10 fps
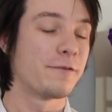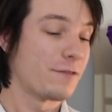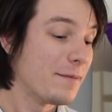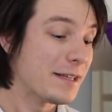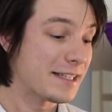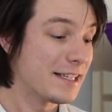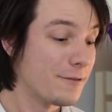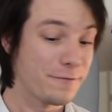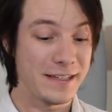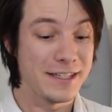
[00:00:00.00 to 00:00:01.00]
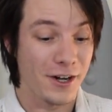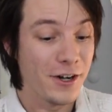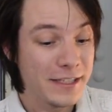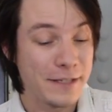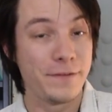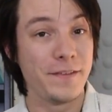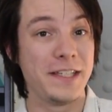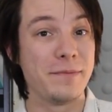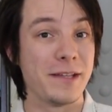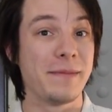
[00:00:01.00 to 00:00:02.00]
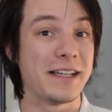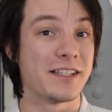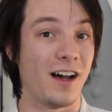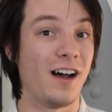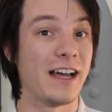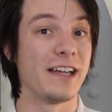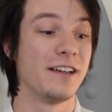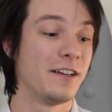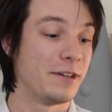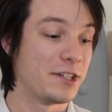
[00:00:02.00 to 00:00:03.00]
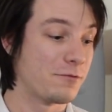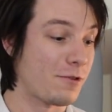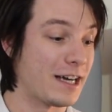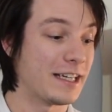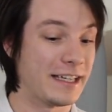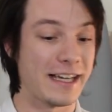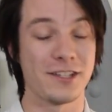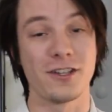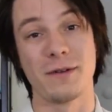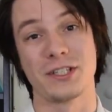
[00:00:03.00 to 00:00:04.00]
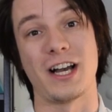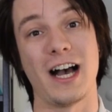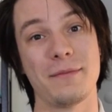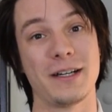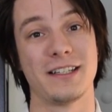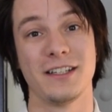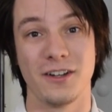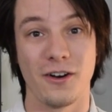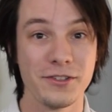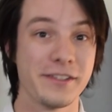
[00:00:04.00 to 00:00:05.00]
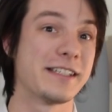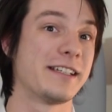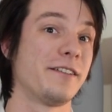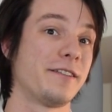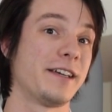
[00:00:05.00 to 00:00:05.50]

The frame itself is only 50mm high, which is why I can get so much armor onto this little